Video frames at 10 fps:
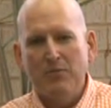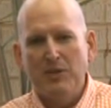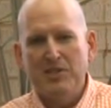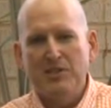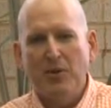it
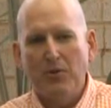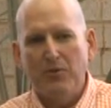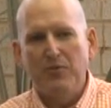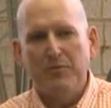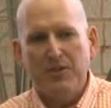wasn't
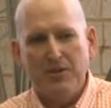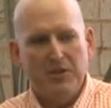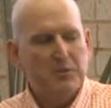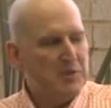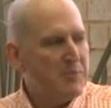total from the
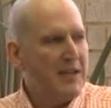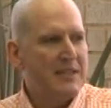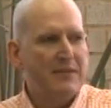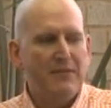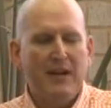Union's
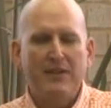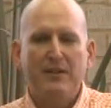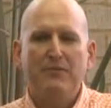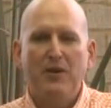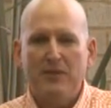perspective of how
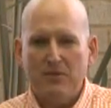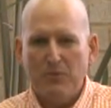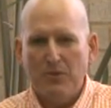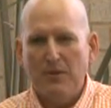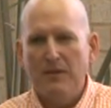they fought the
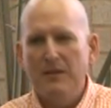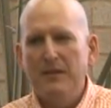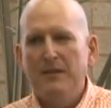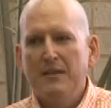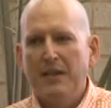war,
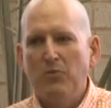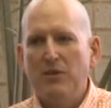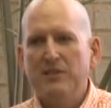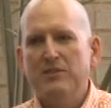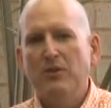and it
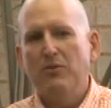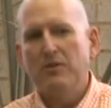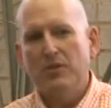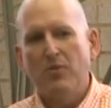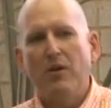wasn't
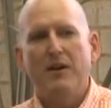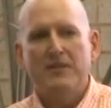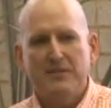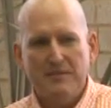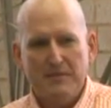total
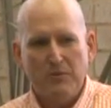across.